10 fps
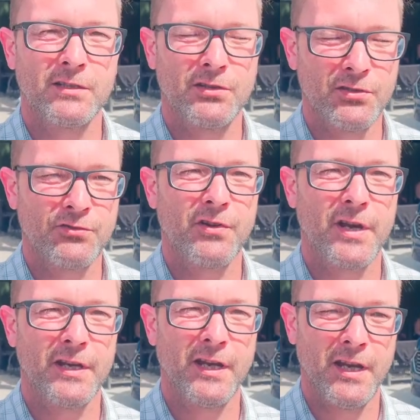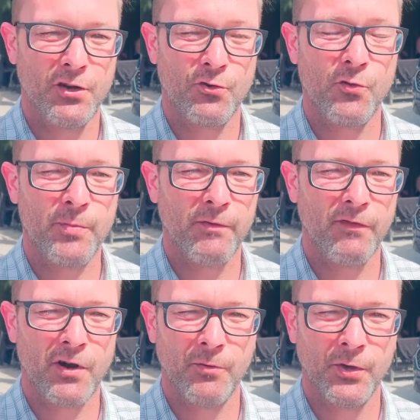done training in a group
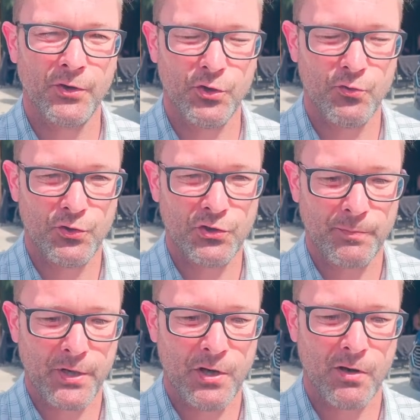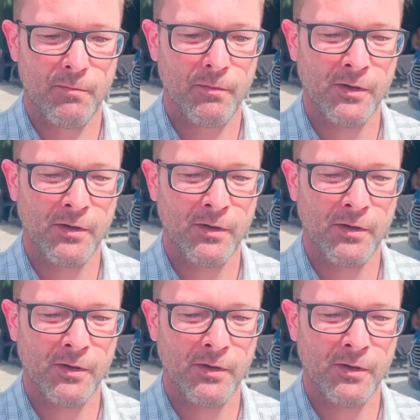environment, you just become